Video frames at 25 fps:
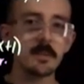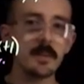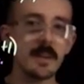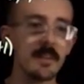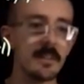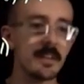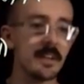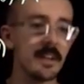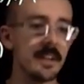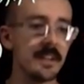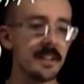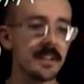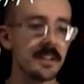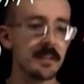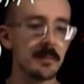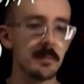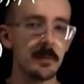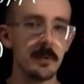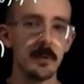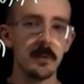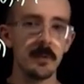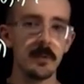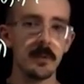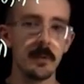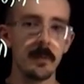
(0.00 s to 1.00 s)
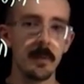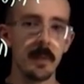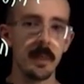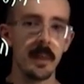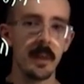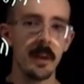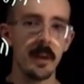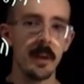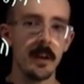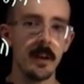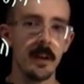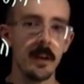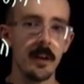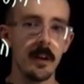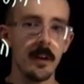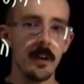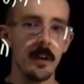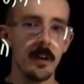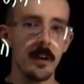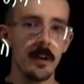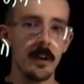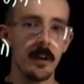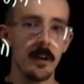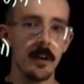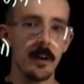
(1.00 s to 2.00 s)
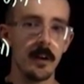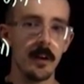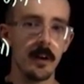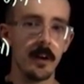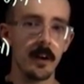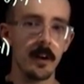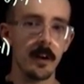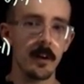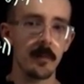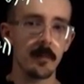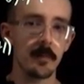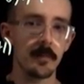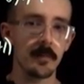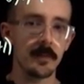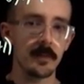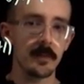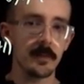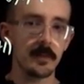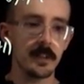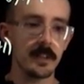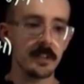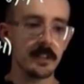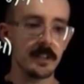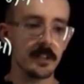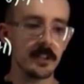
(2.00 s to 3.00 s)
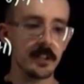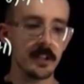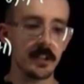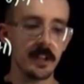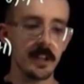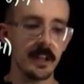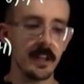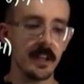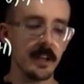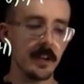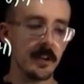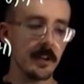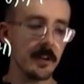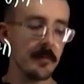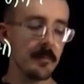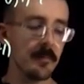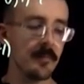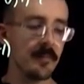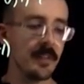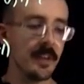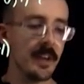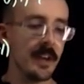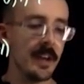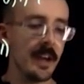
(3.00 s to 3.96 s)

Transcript: So we have a nice smooth um, transition here.